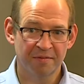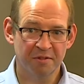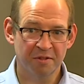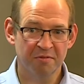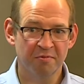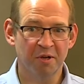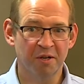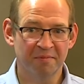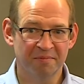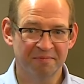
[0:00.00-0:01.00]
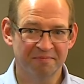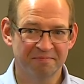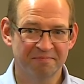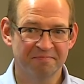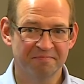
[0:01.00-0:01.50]
Just, right. Just a
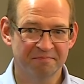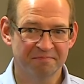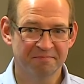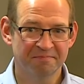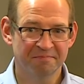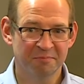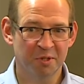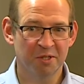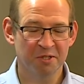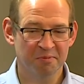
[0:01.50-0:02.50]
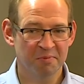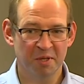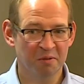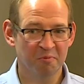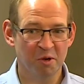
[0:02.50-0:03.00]
dig, yeah. Right.
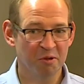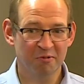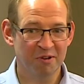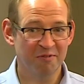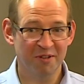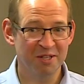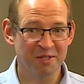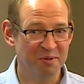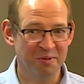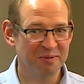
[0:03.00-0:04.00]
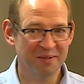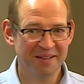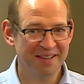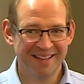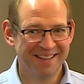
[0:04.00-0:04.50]
And what, three feet or?
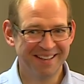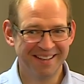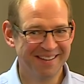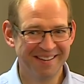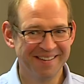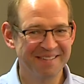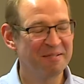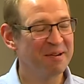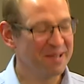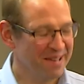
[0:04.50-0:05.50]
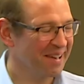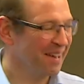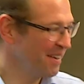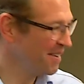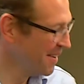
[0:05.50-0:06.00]
yeah, something like that. Right,
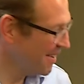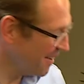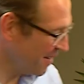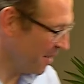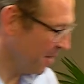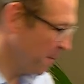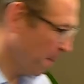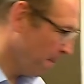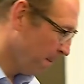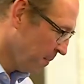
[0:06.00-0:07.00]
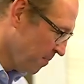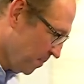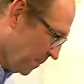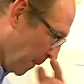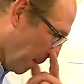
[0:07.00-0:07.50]
okay. okay. I'm the party wall surveyor.